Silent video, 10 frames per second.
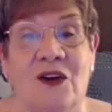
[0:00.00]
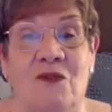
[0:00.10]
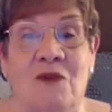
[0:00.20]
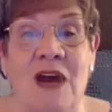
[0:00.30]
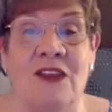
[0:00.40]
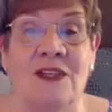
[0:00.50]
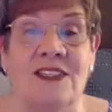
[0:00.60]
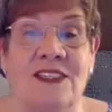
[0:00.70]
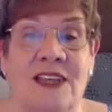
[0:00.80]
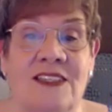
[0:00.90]
Rather, it
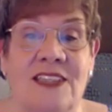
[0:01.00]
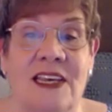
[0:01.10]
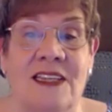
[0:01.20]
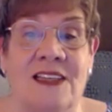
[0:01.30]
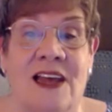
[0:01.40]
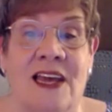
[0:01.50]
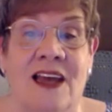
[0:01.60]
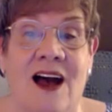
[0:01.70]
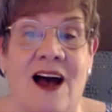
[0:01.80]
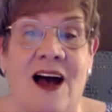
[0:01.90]
says things like,
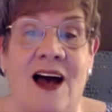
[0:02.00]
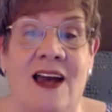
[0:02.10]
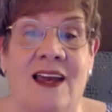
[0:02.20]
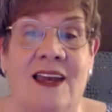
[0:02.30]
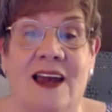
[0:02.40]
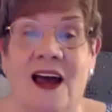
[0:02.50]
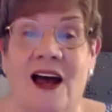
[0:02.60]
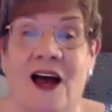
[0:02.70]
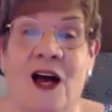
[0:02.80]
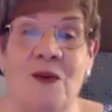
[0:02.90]
"Hi,
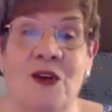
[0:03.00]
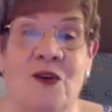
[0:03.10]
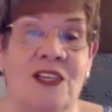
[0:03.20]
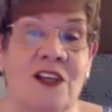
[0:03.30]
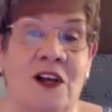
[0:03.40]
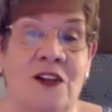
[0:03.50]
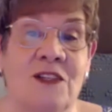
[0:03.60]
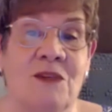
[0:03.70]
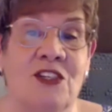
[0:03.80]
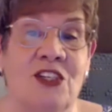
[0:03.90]
I'm your adult,
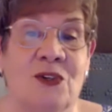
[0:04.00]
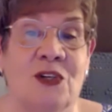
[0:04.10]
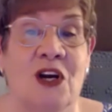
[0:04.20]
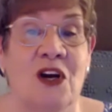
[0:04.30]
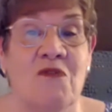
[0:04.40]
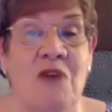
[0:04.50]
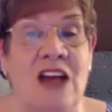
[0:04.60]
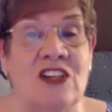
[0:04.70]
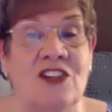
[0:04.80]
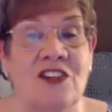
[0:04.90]
mature,
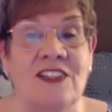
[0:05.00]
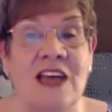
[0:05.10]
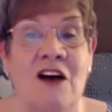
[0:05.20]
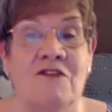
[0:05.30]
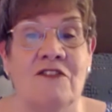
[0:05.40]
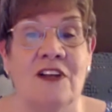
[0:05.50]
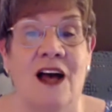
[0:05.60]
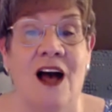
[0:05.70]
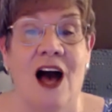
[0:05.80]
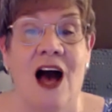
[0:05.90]
rational self.
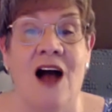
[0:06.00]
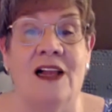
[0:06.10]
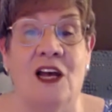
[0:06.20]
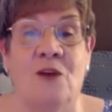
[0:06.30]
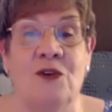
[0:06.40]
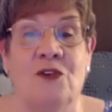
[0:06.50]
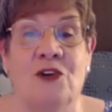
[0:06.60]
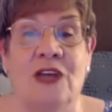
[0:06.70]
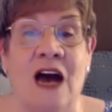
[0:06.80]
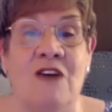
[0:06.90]
I'll help you
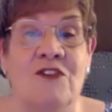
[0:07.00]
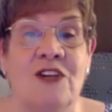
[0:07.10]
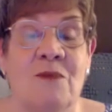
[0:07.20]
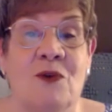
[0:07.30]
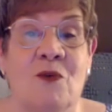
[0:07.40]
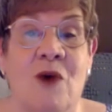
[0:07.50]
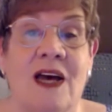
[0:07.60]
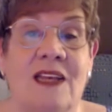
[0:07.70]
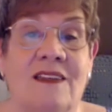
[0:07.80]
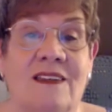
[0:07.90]
look out for number
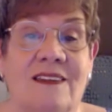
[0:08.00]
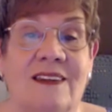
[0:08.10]
one."